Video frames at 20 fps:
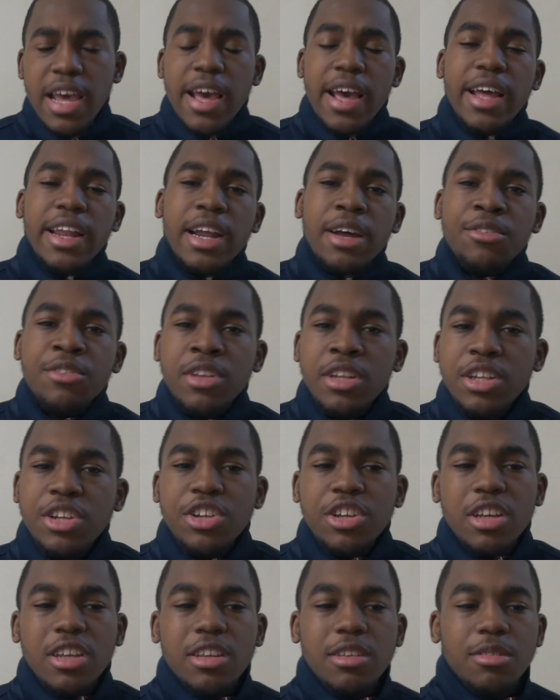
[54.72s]
And I really
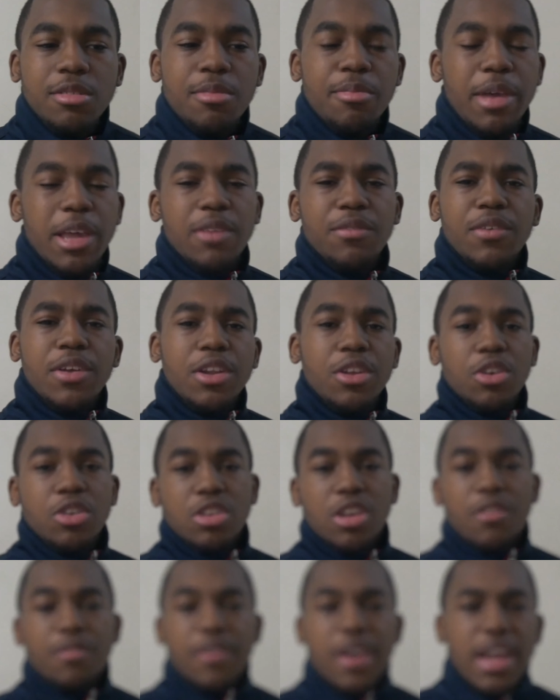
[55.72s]
just make
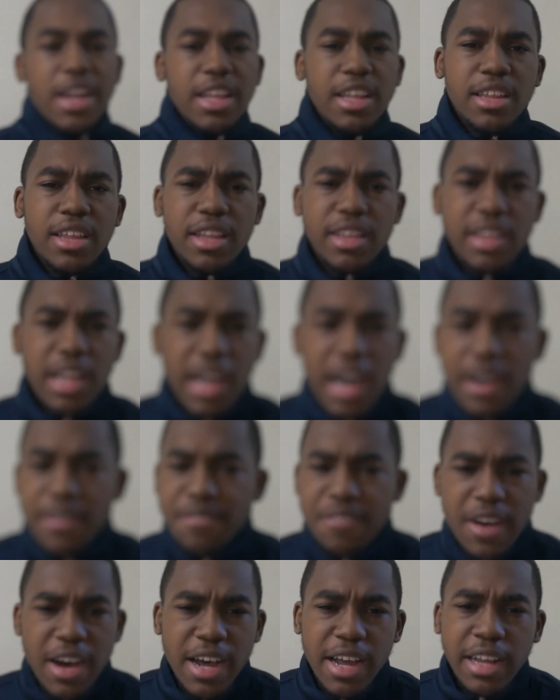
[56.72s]
videos of anything that I
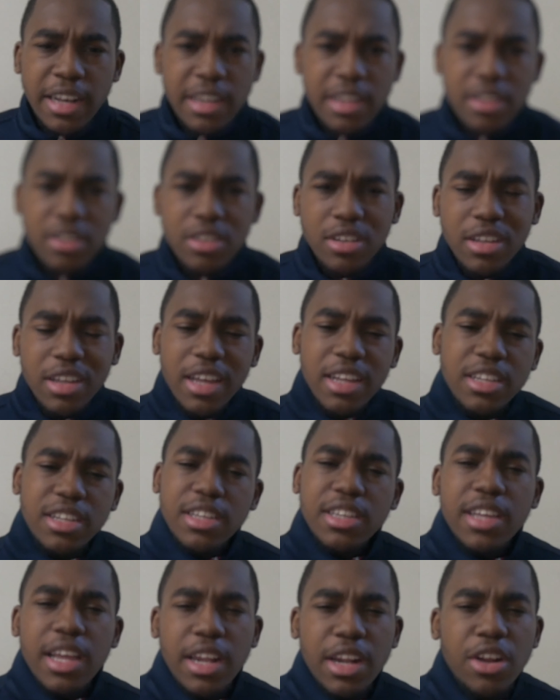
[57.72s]
find
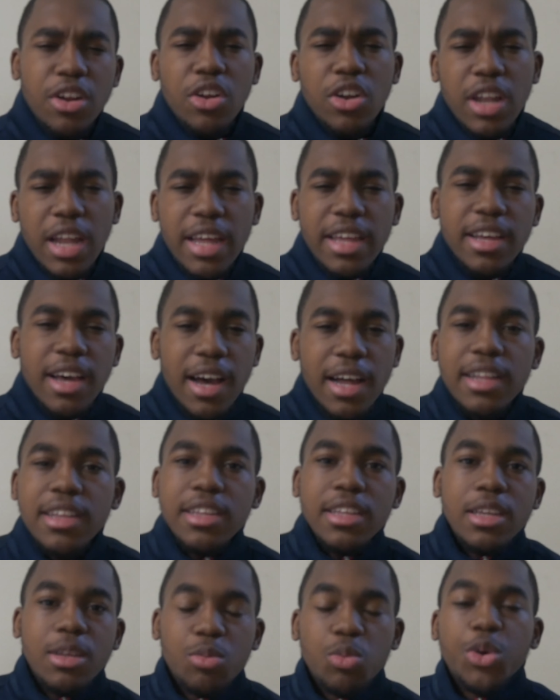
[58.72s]
entertaining or like I
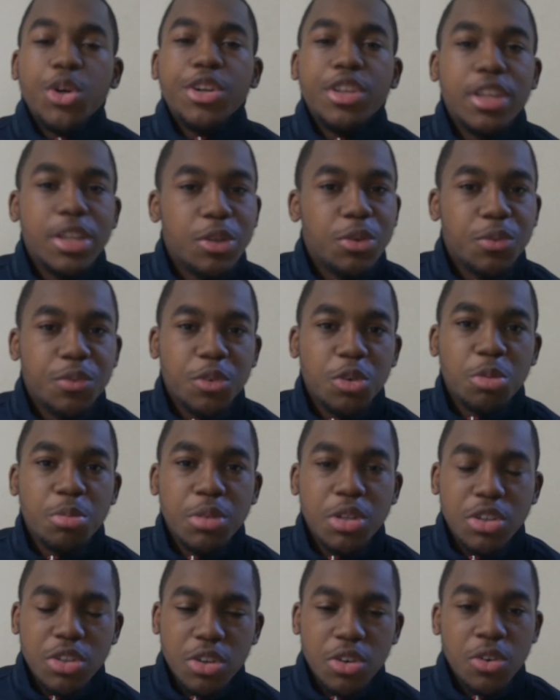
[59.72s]
deem worthy, you feel
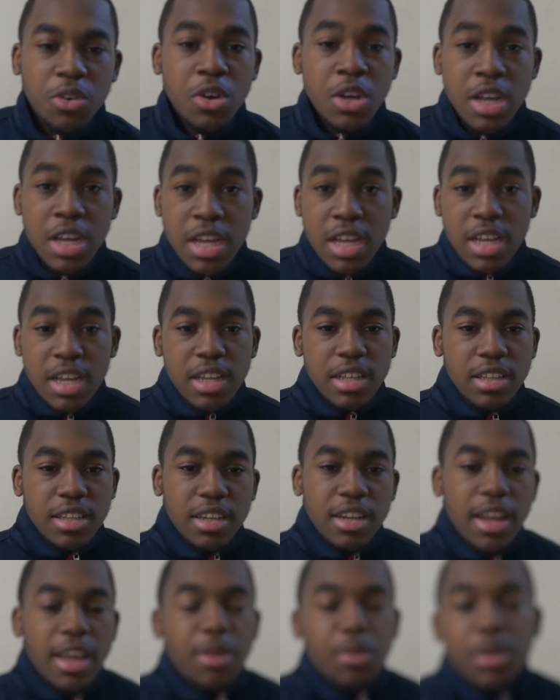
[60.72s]
me? So
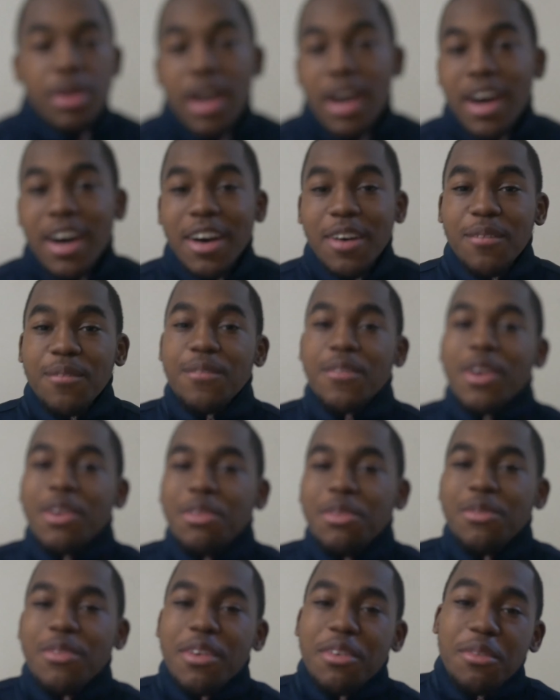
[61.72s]
today we got a
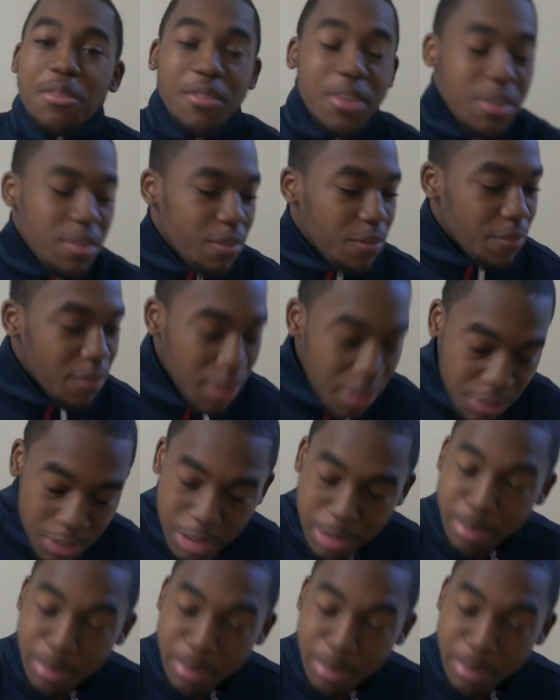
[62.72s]
very